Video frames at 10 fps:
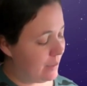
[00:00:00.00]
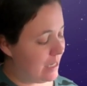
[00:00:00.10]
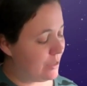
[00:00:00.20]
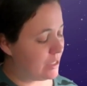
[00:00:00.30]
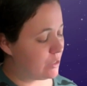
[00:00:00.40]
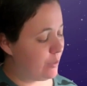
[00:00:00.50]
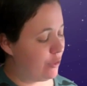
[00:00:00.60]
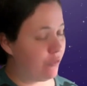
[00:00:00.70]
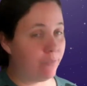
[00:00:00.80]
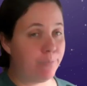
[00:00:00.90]
And the square root
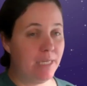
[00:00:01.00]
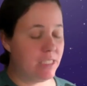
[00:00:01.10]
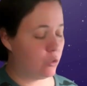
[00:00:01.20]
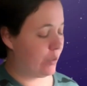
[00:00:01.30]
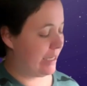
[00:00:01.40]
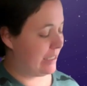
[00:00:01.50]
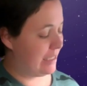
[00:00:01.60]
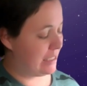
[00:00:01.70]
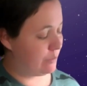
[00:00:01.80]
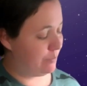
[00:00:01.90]
of b squared
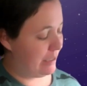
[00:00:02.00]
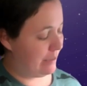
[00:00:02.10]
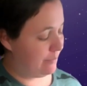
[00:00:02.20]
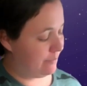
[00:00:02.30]
is b.